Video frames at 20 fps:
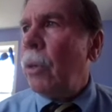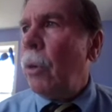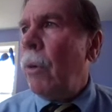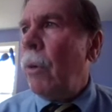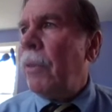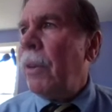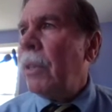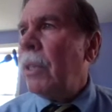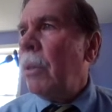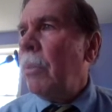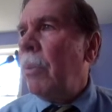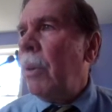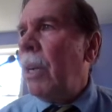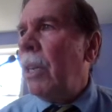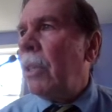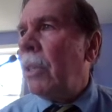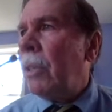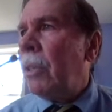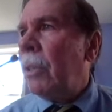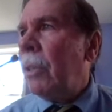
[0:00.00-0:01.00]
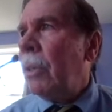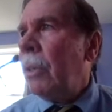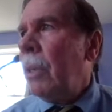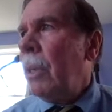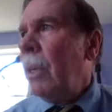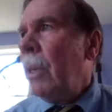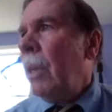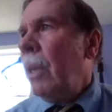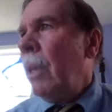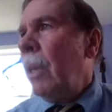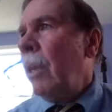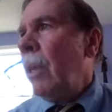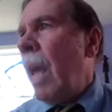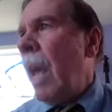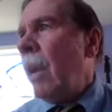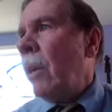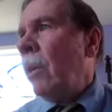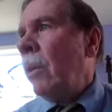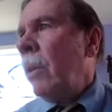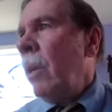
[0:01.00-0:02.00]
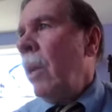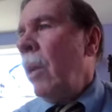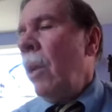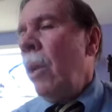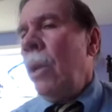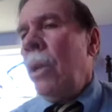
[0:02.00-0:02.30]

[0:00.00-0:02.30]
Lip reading: So if there's a breach that